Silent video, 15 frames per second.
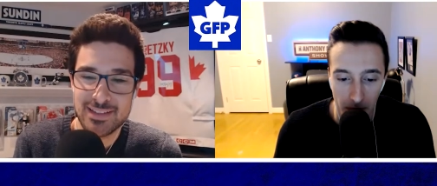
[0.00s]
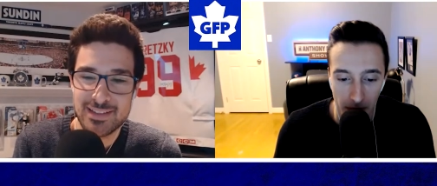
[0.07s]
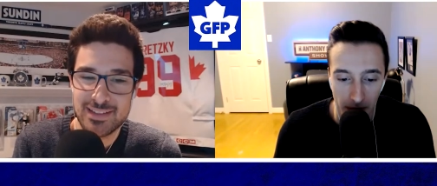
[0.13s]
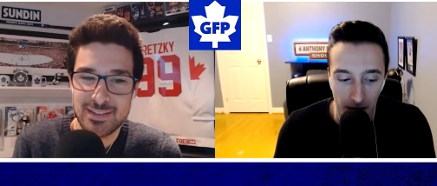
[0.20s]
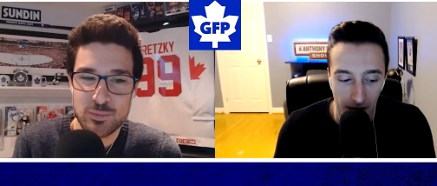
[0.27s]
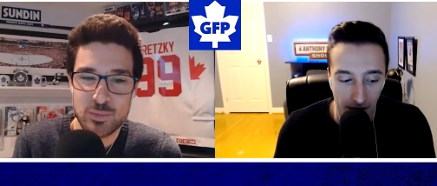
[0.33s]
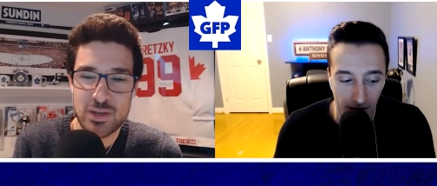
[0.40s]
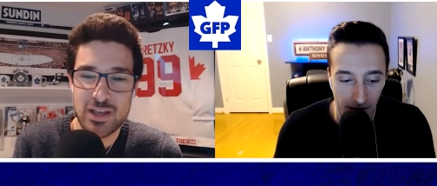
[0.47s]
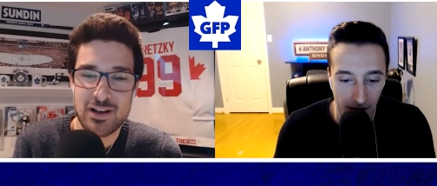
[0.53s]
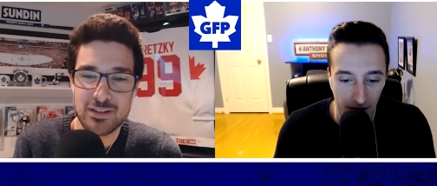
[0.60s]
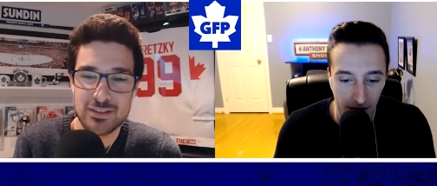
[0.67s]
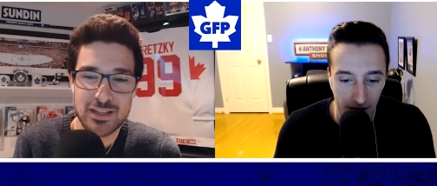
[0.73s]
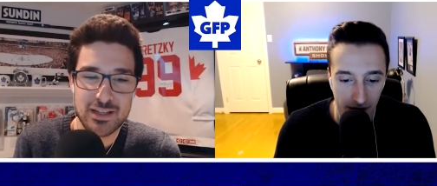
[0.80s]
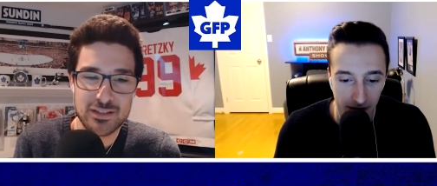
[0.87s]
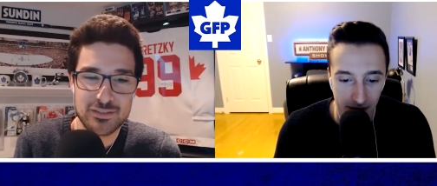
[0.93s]
Speaker 1: we all
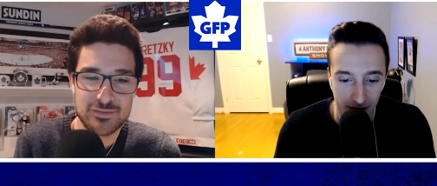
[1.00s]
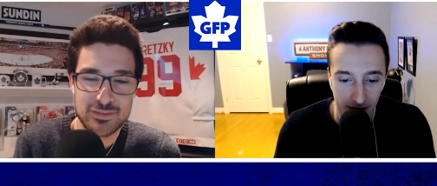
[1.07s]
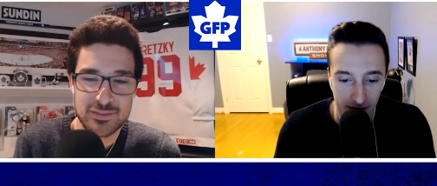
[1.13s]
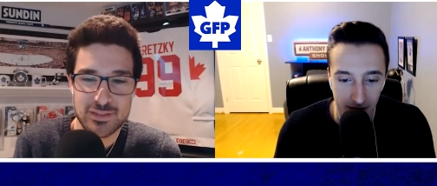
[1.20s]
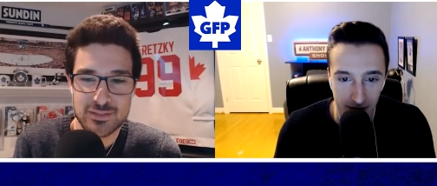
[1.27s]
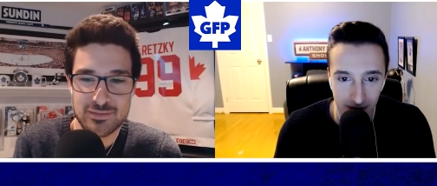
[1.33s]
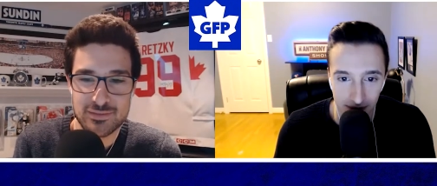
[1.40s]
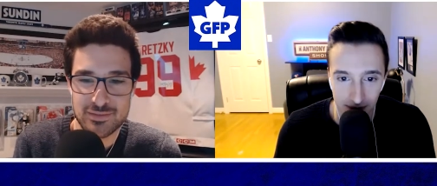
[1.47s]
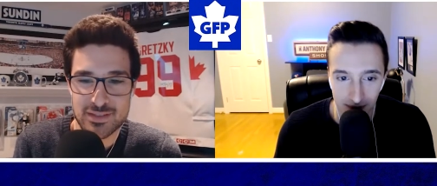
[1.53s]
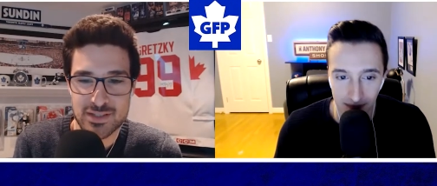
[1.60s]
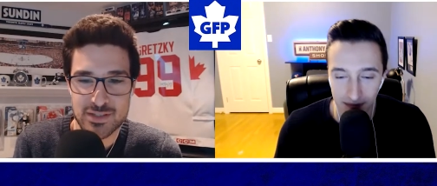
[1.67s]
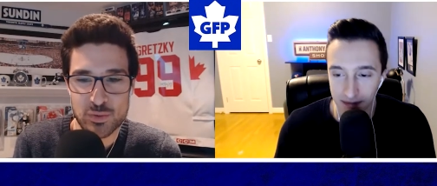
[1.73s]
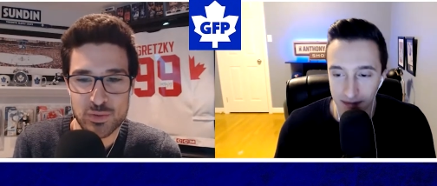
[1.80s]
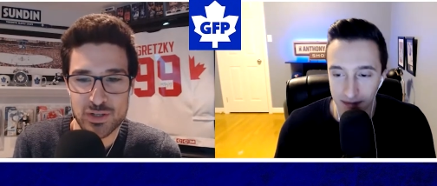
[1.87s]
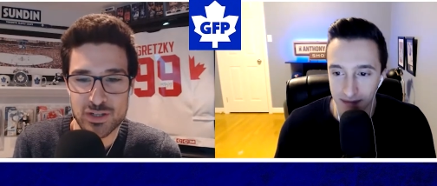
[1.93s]
love the
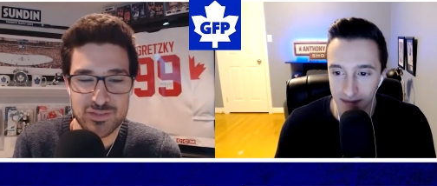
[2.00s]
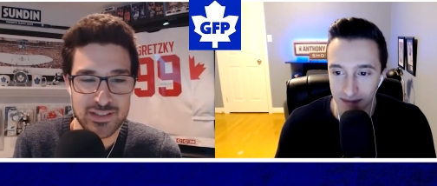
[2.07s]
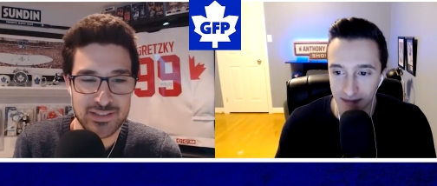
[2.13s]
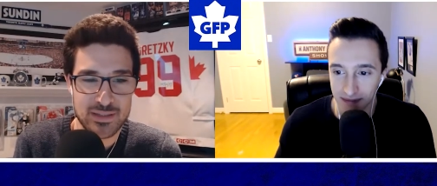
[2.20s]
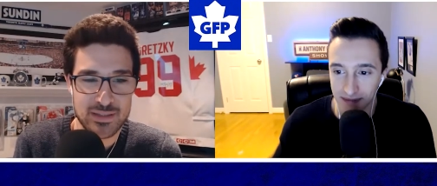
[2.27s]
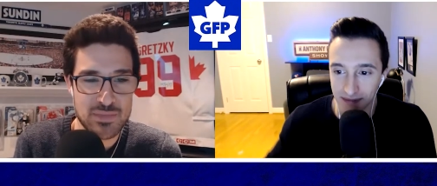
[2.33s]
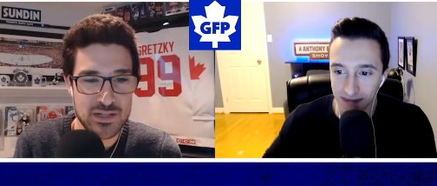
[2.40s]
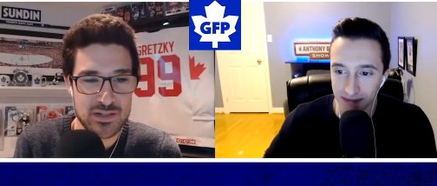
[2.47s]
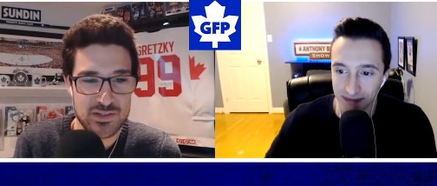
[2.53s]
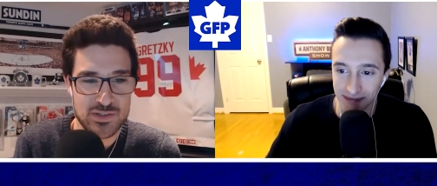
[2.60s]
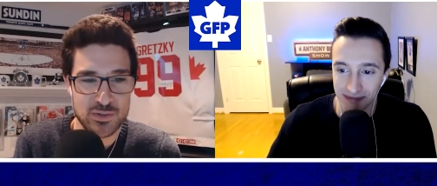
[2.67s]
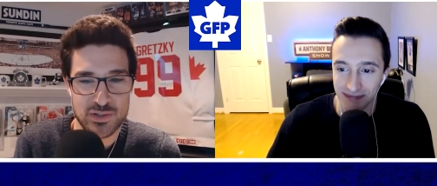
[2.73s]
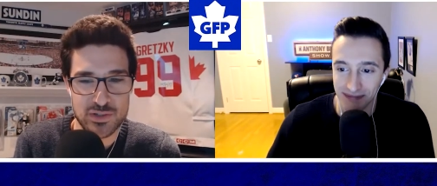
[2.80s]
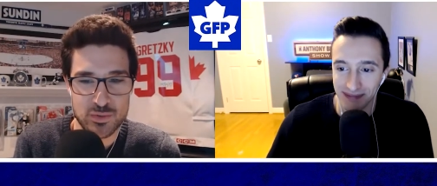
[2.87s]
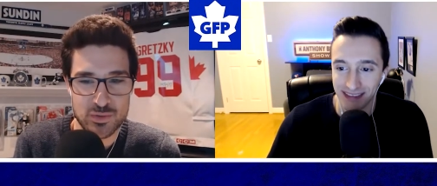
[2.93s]
story of like the Minnesota
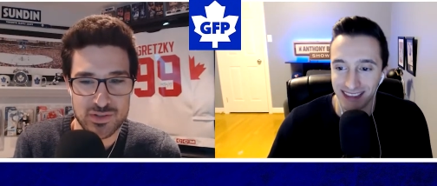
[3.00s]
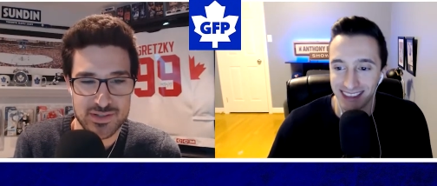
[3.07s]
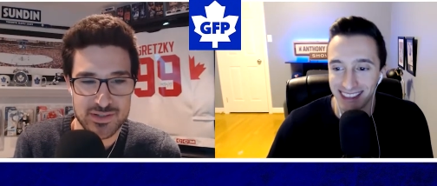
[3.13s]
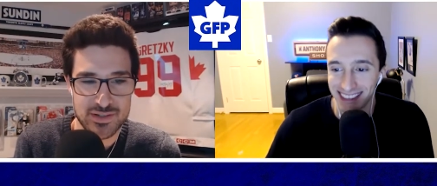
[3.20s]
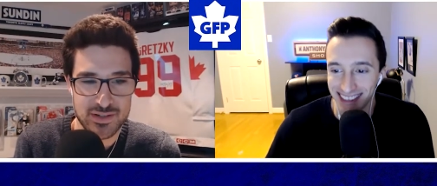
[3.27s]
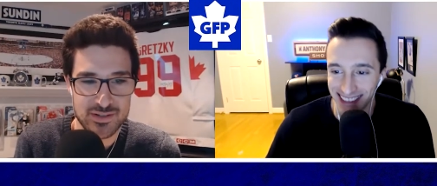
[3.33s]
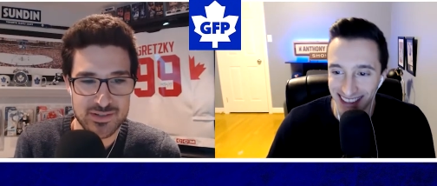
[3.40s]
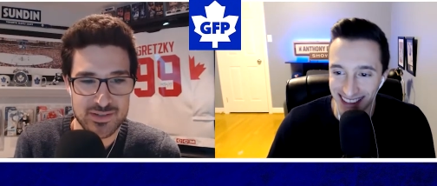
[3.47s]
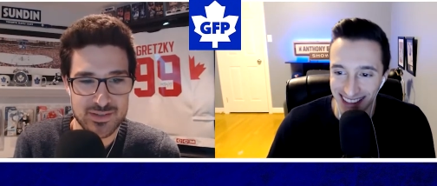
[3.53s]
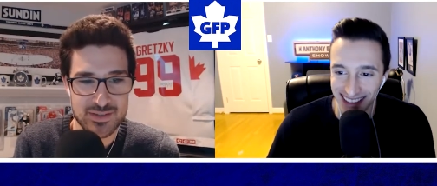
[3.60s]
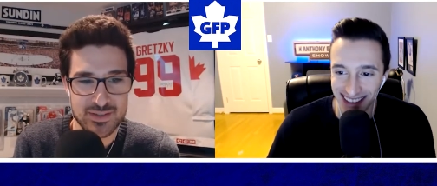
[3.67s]
North Stars.